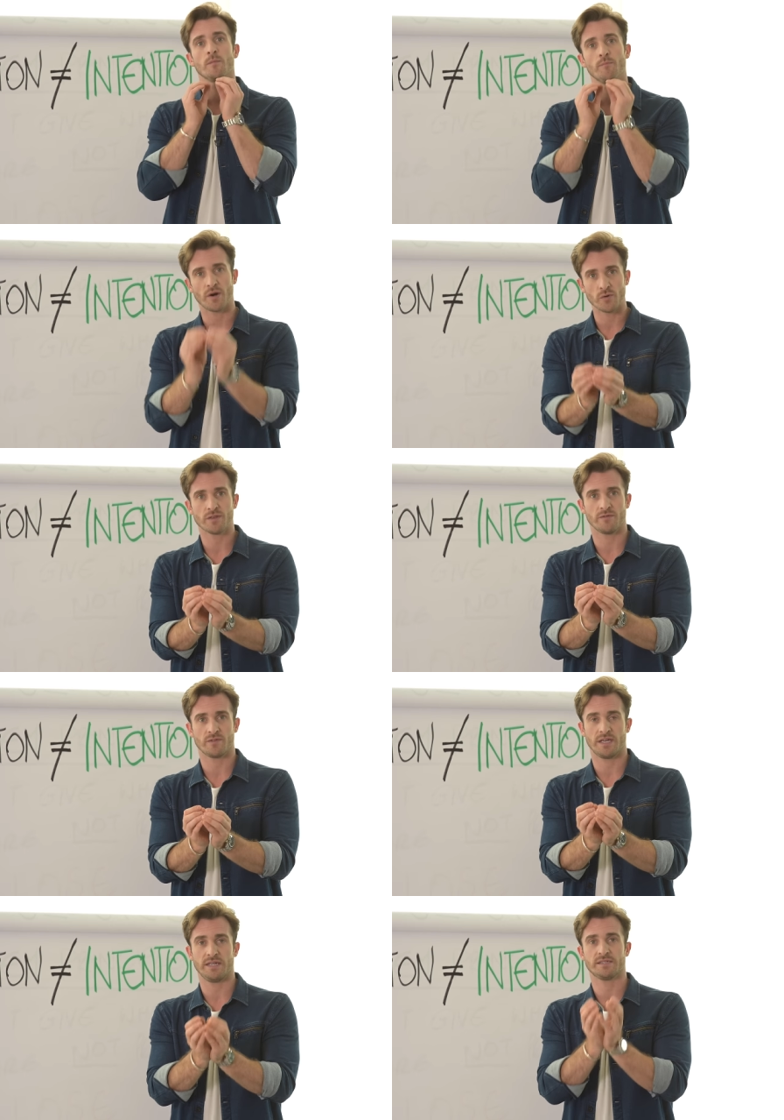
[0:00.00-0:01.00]
Both of
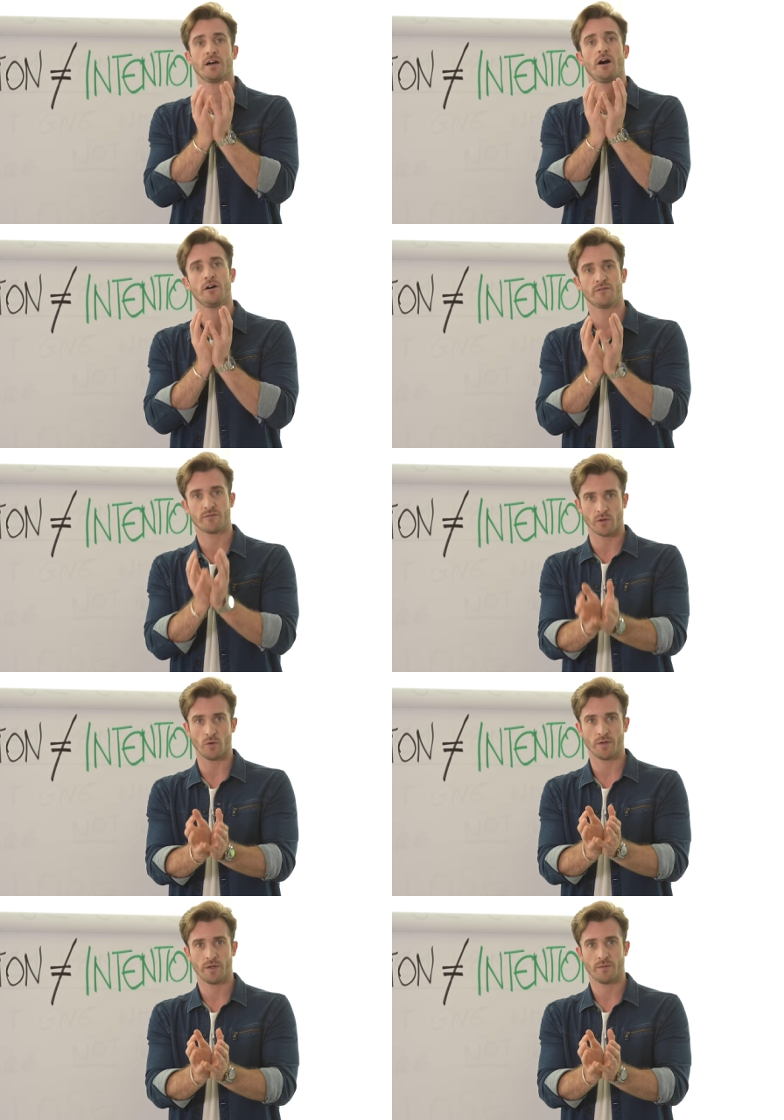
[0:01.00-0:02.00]
these are
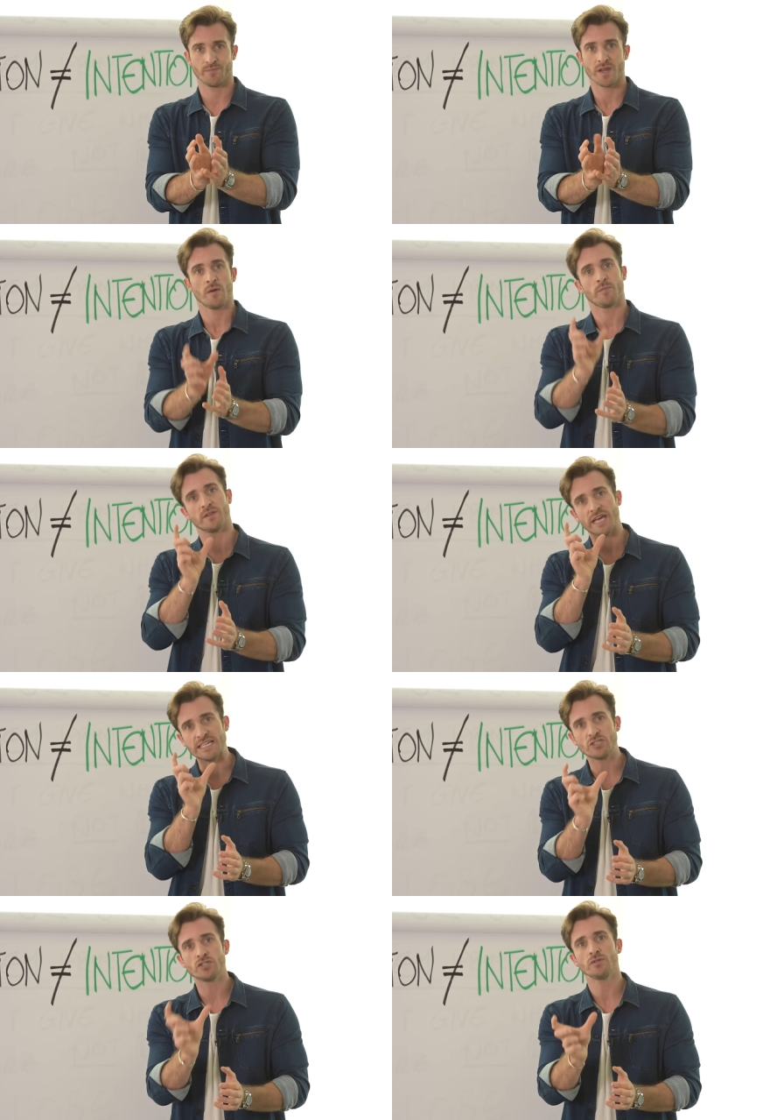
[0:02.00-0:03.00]
flawed, but they
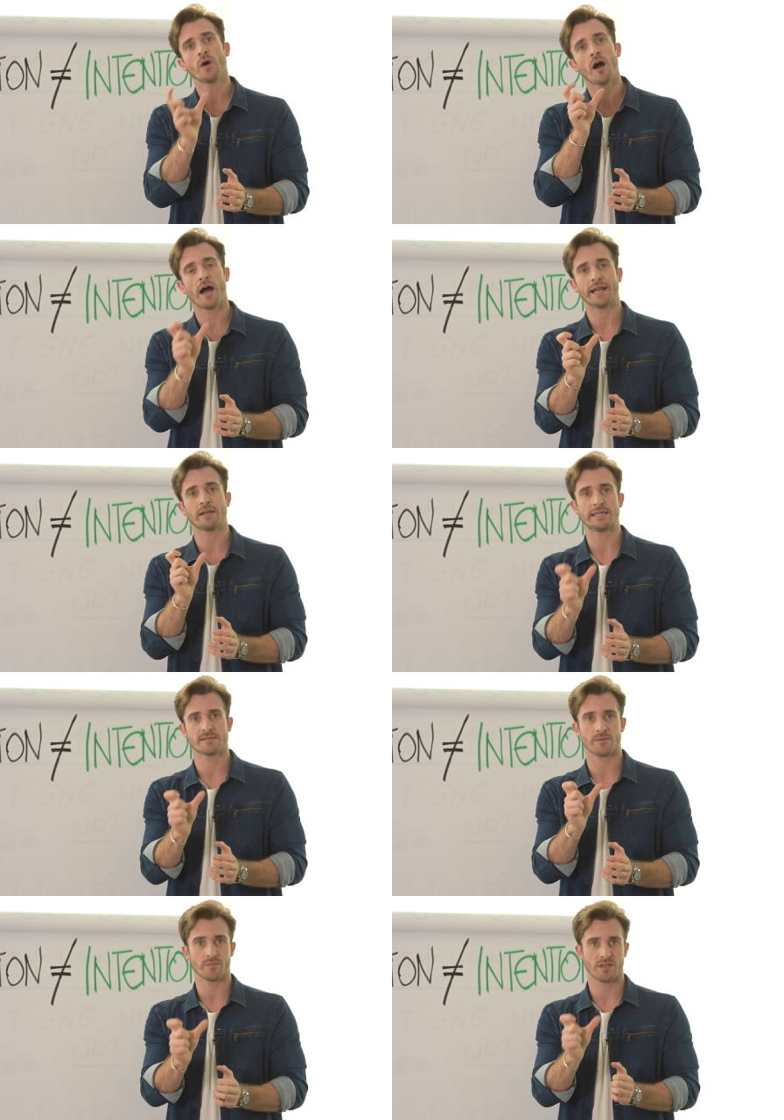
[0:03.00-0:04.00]
do highlight
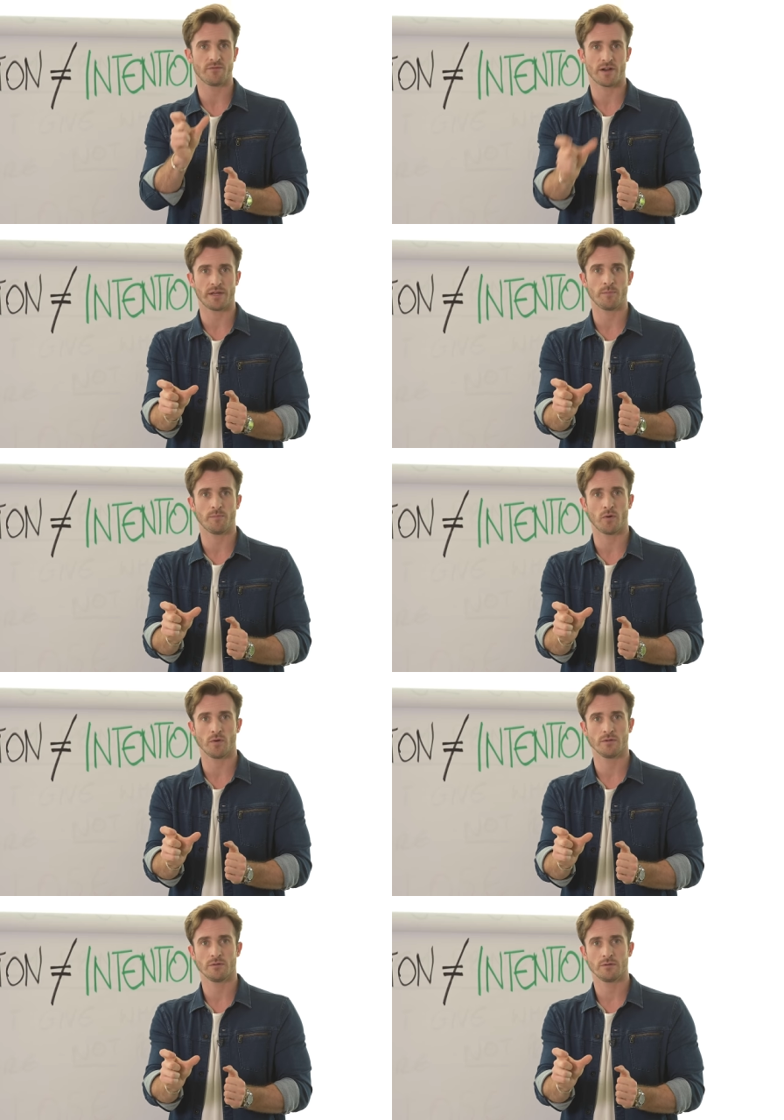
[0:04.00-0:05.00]
something very
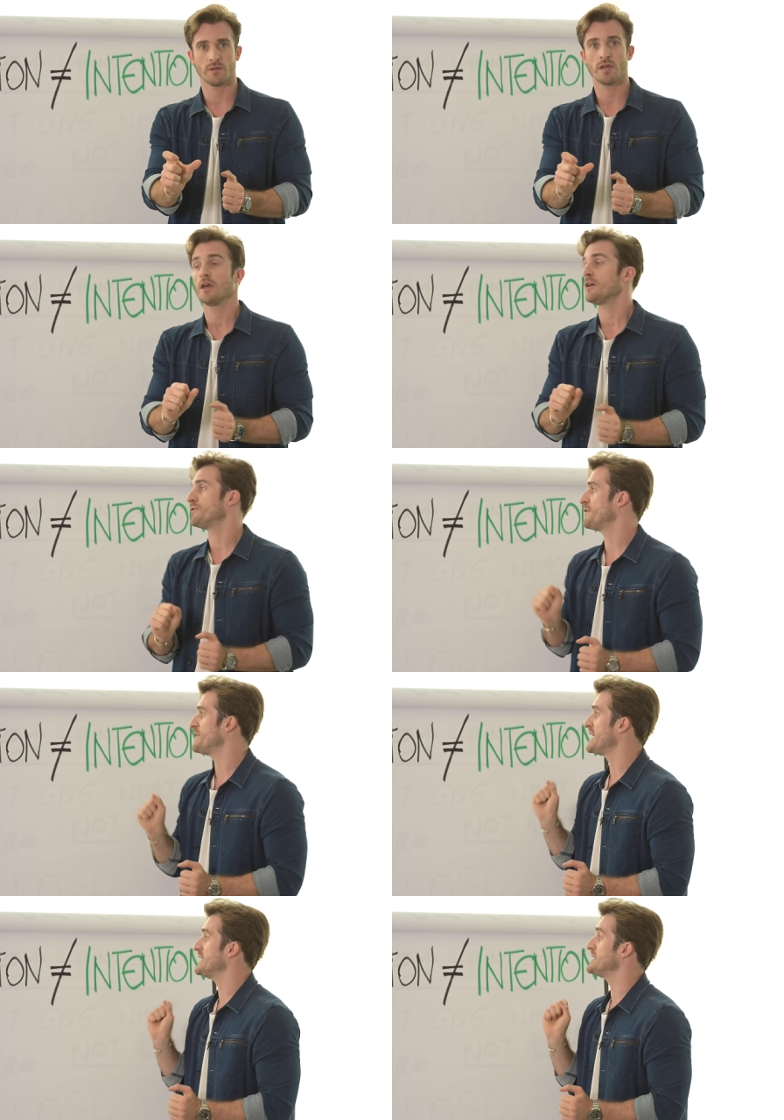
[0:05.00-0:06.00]
important, that
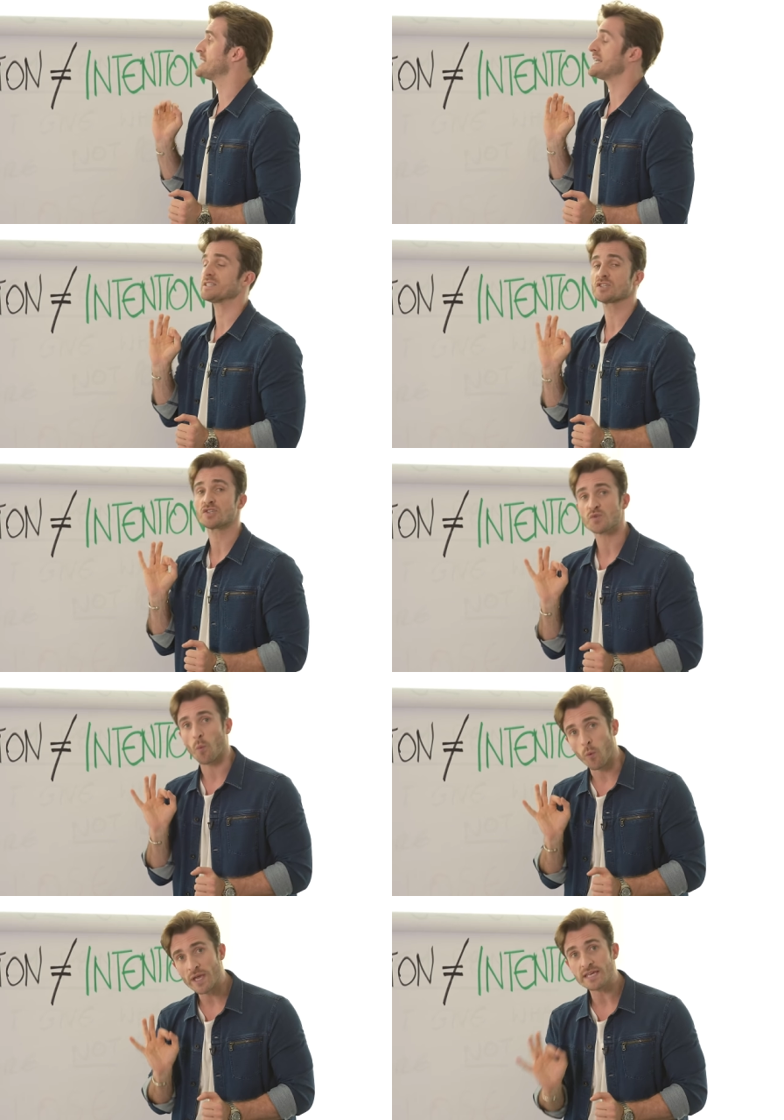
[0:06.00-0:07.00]
there is a
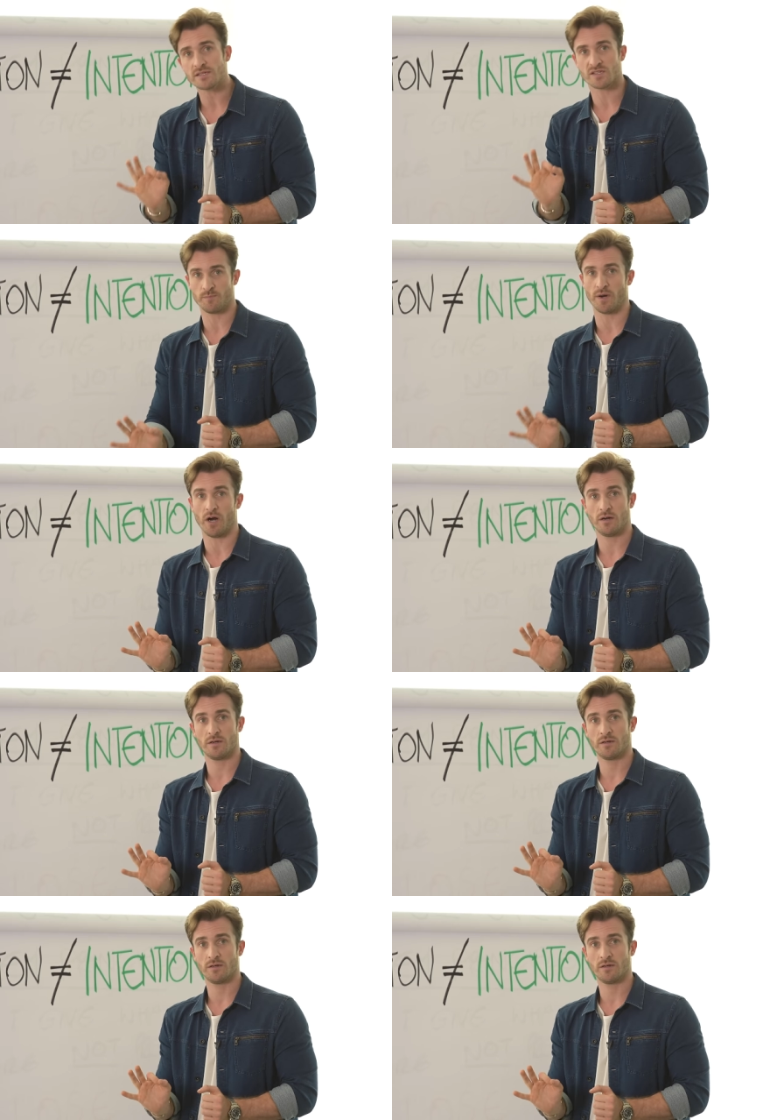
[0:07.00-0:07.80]
sweet spot